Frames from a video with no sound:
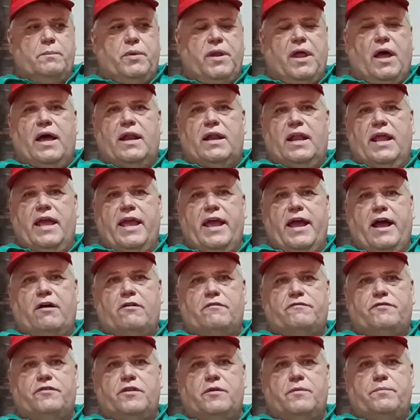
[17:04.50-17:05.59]
plot
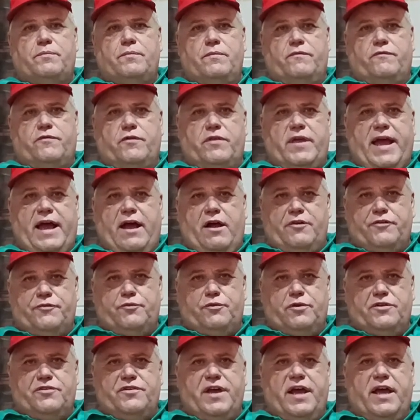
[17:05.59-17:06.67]
layout for the for the house
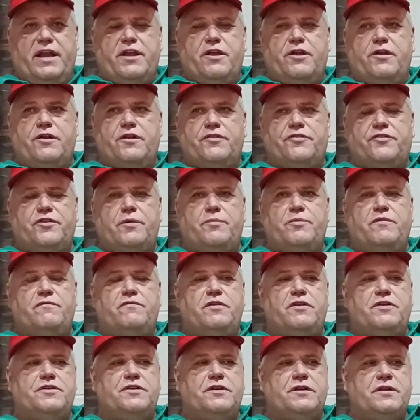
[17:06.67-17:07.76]
where it's at here in the
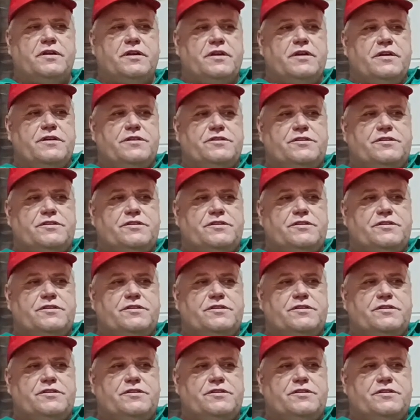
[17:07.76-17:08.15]
subdivision.